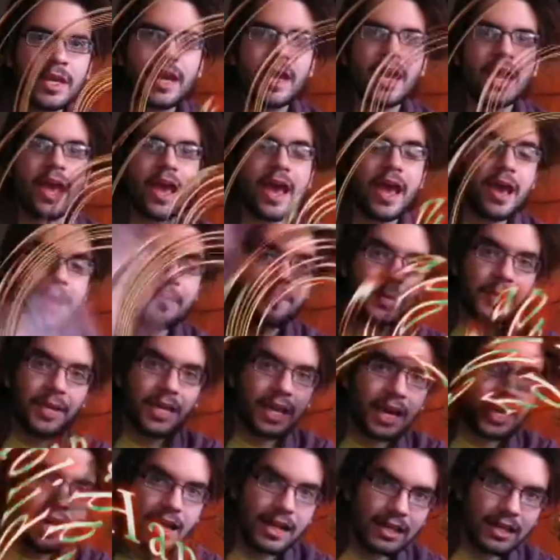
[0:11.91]
Happy
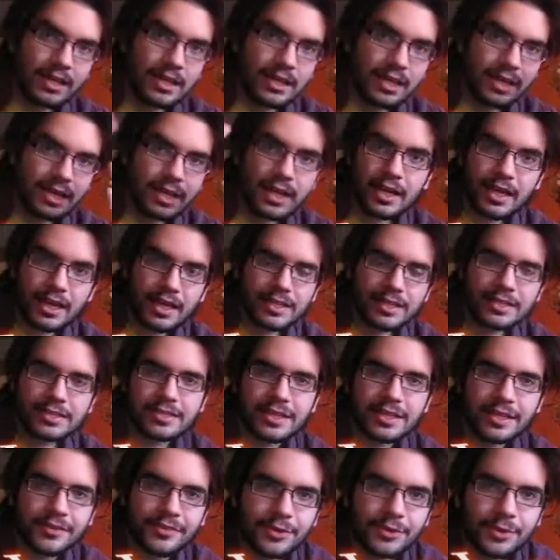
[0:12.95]
holidays,
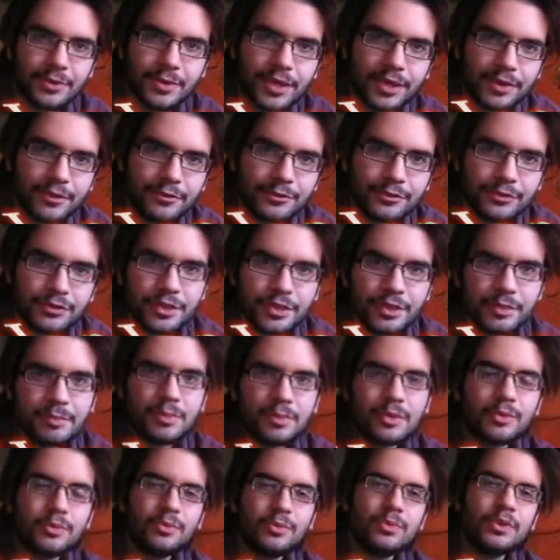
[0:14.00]
everyone,
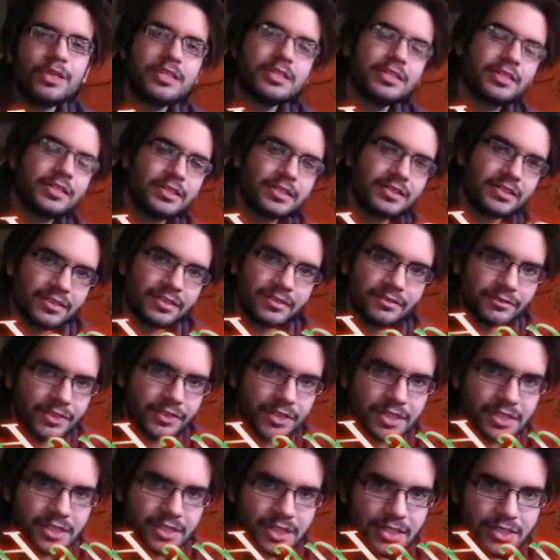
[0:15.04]
from
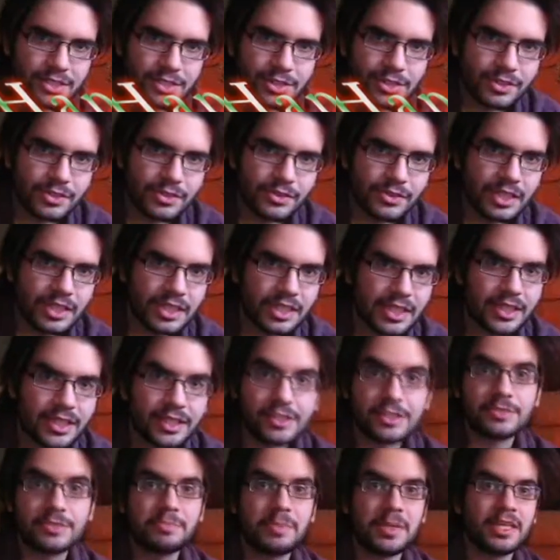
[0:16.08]
wizardVstree.
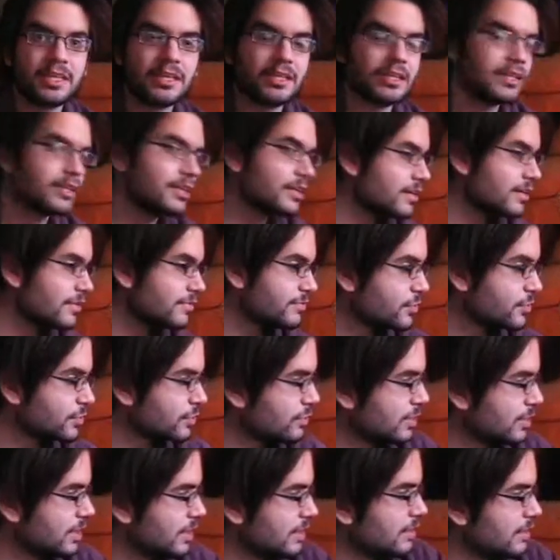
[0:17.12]
Speaking of
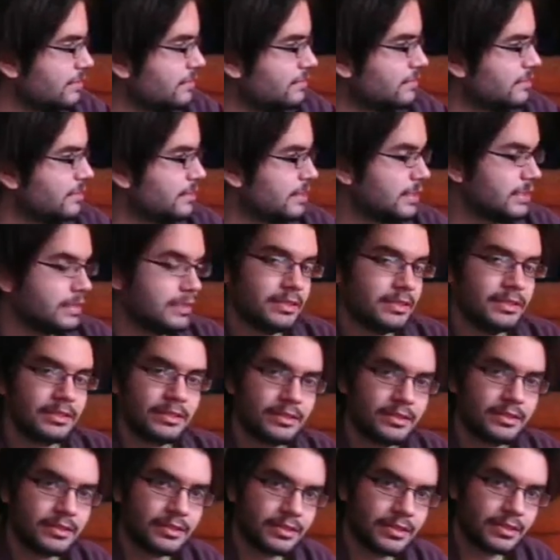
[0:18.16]
tree,
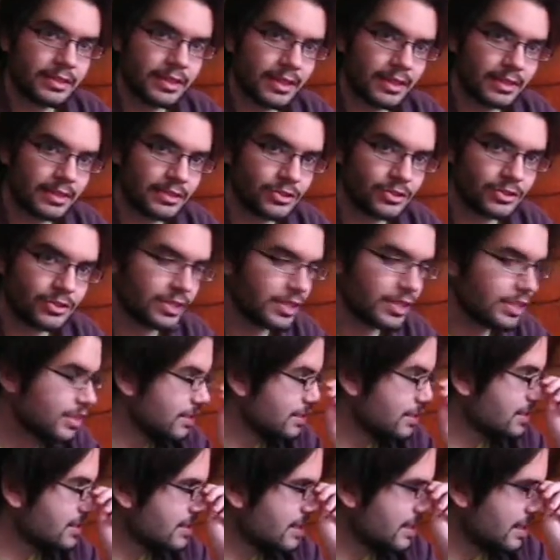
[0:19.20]
got the tree all
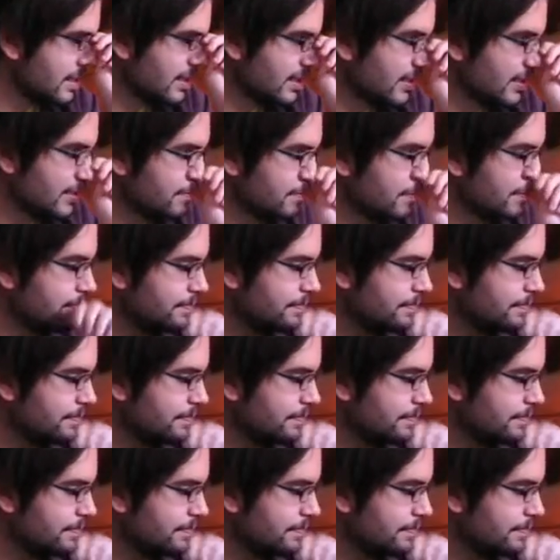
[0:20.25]
set up.